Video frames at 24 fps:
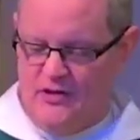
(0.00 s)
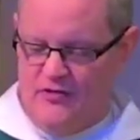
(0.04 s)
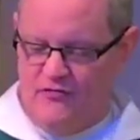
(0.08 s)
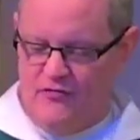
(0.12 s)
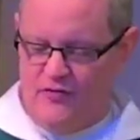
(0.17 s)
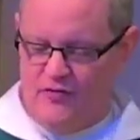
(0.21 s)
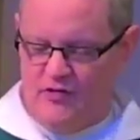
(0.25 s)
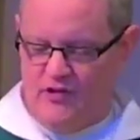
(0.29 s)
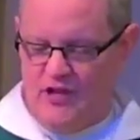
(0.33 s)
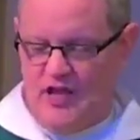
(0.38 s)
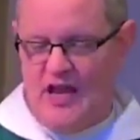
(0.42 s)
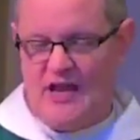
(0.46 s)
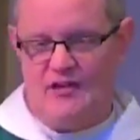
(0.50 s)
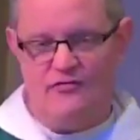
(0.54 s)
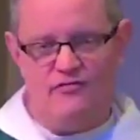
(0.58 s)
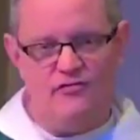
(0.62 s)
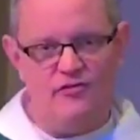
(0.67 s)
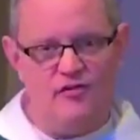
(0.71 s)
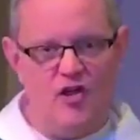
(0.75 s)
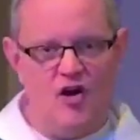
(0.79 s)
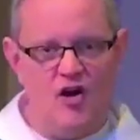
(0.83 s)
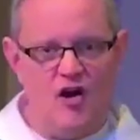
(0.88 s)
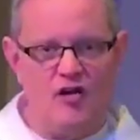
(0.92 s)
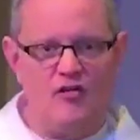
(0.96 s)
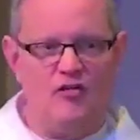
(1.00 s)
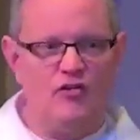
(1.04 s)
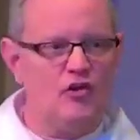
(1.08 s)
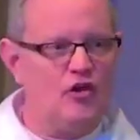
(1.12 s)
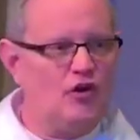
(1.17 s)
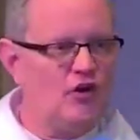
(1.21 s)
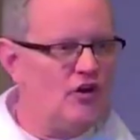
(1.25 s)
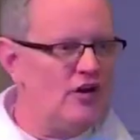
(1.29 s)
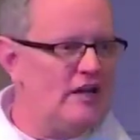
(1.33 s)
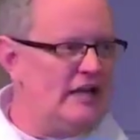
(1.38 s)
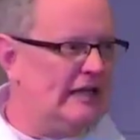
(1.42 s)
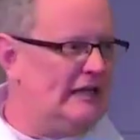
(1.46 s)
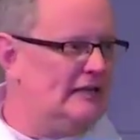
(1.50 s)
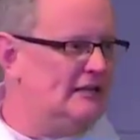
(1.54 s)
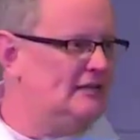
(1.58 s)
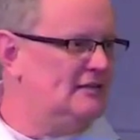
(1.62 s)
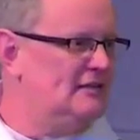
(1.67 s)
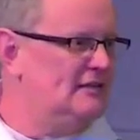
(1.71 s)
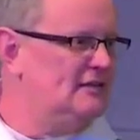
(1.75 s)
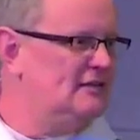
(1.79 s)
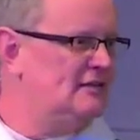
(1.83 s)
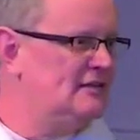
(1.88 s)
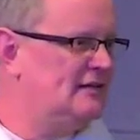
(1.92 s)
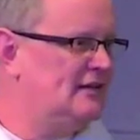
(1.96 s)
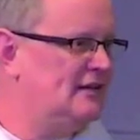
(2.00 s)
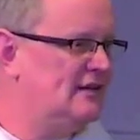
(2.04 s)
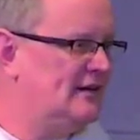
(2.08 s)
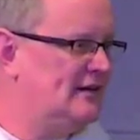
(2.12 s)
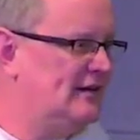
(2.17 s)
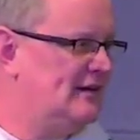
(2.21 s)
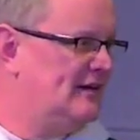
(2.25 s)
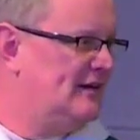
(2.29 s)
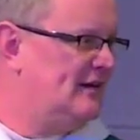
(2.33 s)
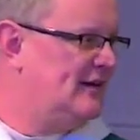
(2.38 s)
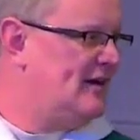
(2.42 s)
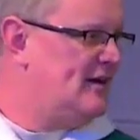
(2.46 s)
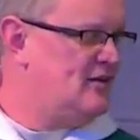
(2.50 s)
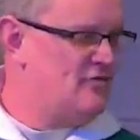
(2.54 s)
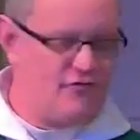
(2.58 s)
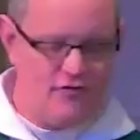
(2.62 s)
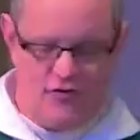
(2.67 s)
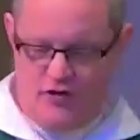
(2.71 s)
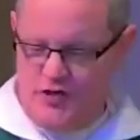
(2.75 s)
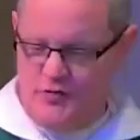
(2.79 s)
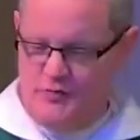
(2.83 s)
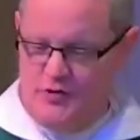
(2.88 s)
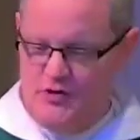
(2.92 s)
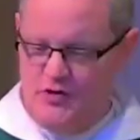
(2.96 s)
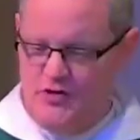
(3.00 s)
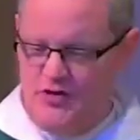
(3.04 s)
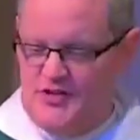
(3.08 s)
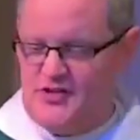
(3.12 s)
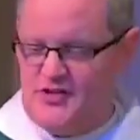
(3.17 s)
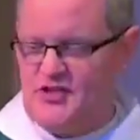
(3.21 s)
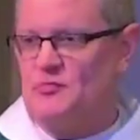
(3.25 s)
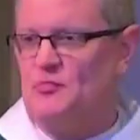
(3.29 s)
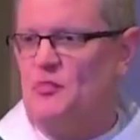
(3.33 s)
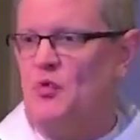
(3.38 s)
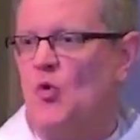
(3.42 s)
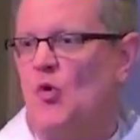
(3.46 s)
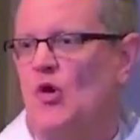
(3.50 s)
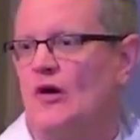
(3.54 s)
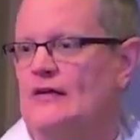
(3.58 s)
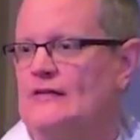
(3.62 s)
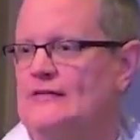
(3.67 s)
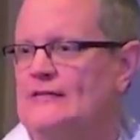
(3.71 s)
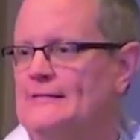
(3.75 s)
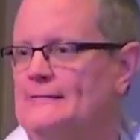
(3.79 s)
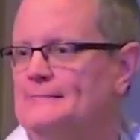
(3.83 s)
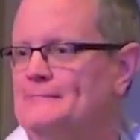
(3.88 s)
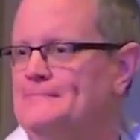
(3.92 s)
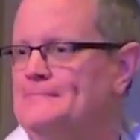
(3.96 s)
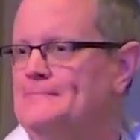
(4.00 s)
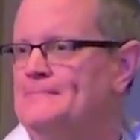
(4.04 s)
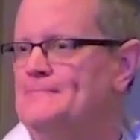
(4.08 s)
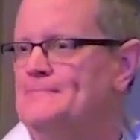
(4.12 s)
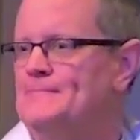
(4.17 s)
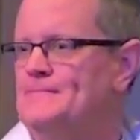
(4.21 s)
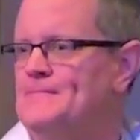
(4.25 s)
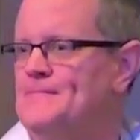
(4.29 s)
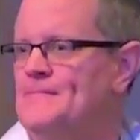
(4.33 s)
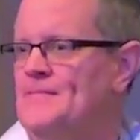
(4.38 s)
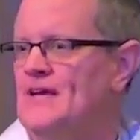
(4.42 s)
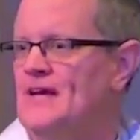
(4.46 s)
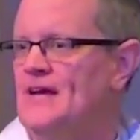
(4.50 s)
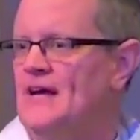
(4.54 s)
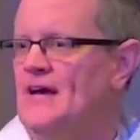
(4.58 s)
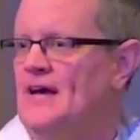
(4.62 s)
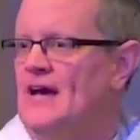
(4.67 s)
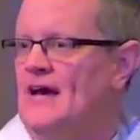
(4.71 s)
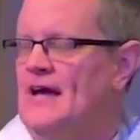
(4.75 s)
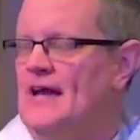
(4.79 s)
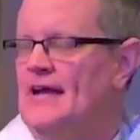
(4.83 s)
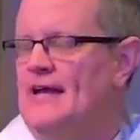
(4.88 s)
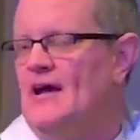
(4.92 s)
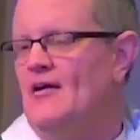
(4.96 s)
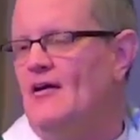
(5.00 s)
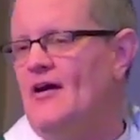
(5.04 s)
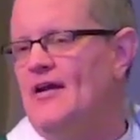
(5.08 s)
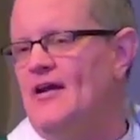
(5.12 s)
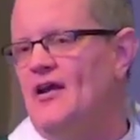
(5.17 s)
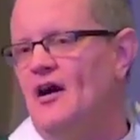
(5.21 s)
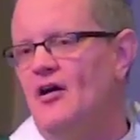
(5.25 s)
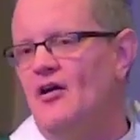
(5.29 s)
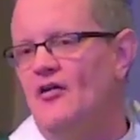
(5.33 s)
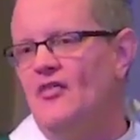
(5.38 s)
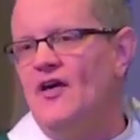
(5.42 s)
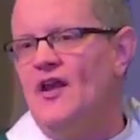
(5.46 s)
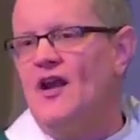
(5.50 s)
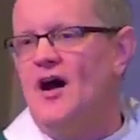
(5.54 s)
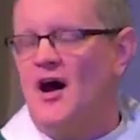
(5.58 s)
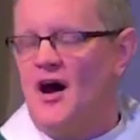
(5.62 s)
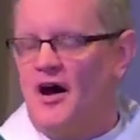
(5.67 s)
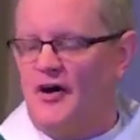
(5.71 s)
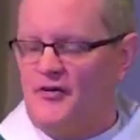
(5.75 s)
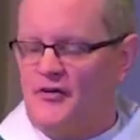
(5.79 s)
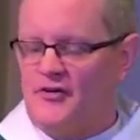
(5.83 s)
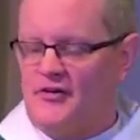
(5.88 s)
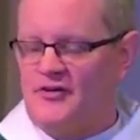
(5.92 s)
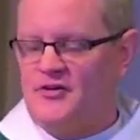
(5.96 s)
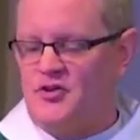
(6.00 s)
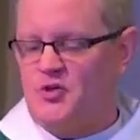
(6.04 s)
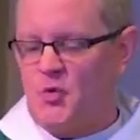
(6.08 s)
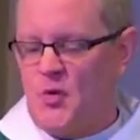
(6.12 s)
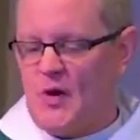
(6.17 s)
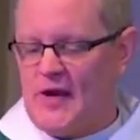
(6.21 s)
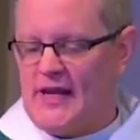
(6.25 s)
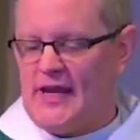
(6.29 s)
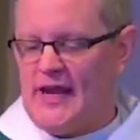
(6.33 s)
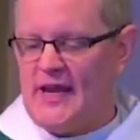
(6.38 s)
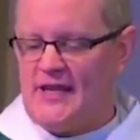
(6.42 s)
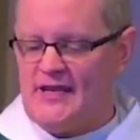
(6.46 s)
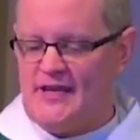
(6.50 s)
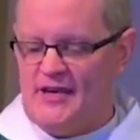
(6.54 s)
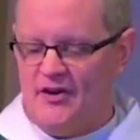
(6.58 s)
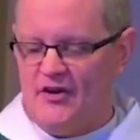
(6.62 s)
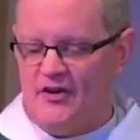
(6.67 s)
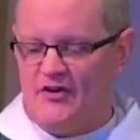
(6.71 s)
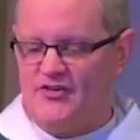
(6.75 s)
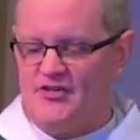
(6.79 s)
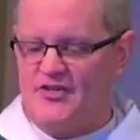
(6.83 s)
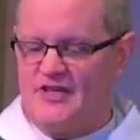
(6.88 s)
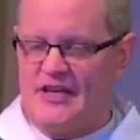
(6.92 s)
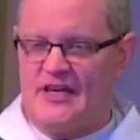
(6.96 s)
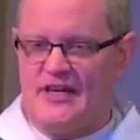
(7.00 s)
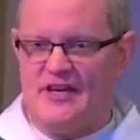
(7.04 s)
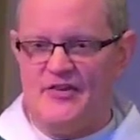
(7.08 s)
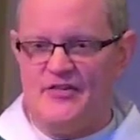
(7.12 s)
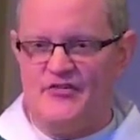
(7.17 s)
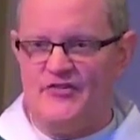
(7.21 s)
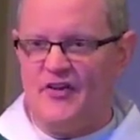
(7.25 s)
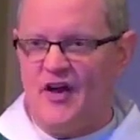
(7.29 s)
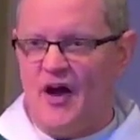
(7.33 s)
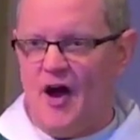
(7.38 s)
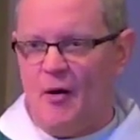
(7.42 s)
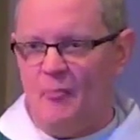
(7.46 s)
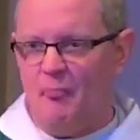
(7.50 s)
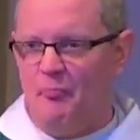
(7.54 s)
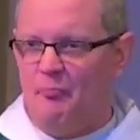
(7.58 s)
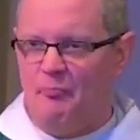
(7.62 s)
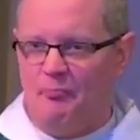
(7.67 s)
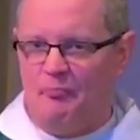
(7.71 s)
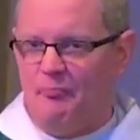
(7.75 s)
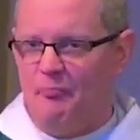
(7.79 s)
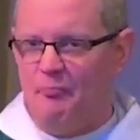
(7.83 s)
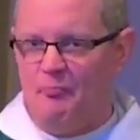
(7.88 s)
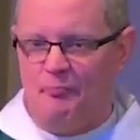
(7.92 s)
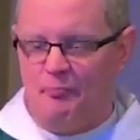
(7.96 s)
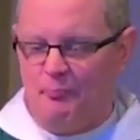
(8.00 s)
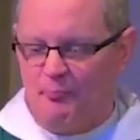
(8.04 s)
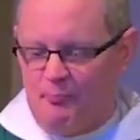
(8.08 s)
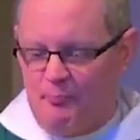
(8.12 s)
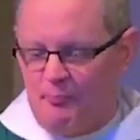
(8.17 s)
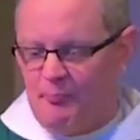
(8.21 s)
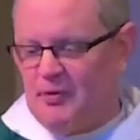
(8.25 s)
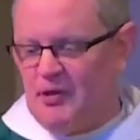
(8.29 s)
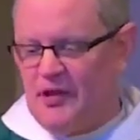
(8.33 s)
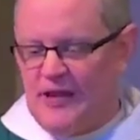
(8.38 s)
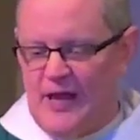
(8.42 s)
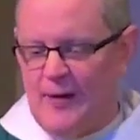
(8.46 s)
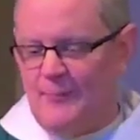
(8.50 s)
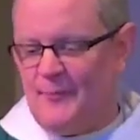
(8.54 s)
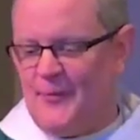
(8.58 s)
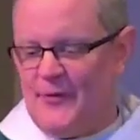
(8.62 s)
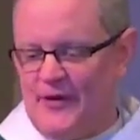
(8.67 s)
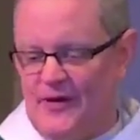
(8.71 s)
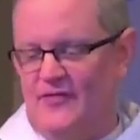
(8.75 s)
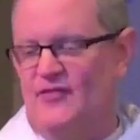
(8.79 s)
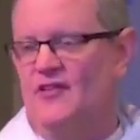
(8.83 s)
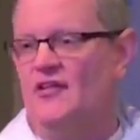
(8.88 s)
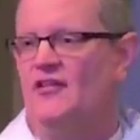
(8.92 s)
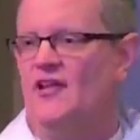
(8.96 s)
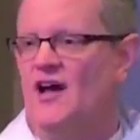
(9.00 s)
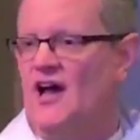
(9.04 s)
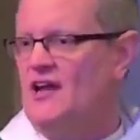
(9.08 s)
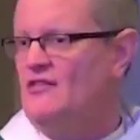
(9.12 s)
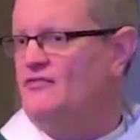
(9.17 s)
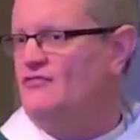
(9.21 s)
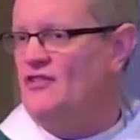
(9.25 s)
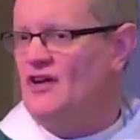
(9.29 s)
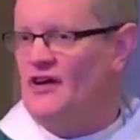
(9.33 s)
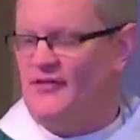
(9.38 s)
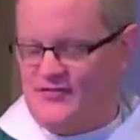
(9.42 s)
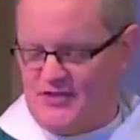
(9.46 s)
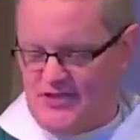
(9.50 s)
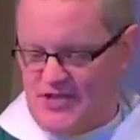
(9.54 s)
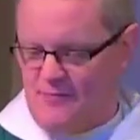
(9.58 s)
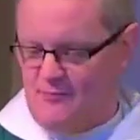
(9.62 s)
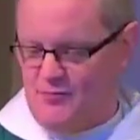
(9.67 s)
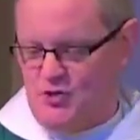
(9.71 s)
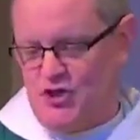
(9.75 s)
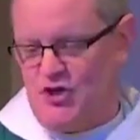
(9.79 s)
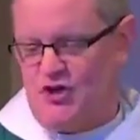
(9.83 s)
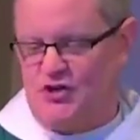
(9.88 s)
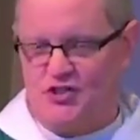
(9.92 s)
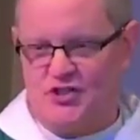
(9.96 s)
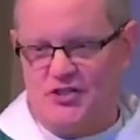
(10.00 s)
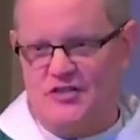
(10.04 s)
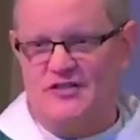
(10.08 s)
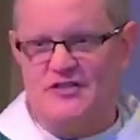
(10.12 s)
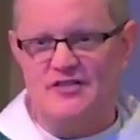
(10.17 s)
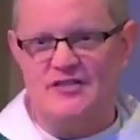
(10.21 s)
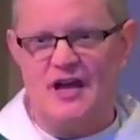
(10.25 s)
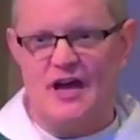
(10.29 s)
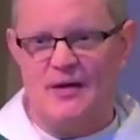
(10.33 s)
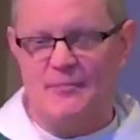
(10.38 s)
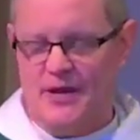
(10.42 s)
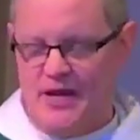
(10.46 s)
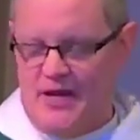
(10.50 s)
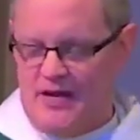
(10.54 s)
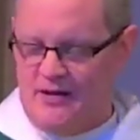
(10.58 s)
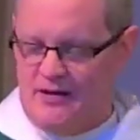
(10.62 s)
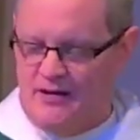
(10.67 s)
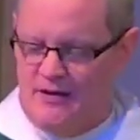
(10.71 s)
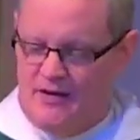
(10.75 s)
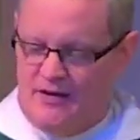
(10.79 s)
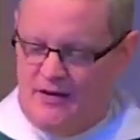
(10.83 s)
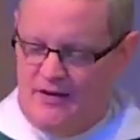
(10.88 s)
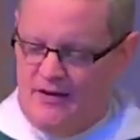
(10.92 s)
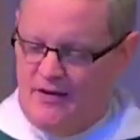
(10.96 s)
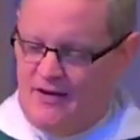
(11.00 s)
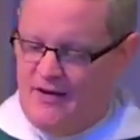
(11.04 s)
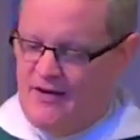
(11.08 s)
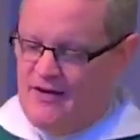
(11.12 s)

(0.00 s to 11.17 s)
for lifelong learning, and for community support. Now, I know that 128 years is a blip in the life of some churches. I mean,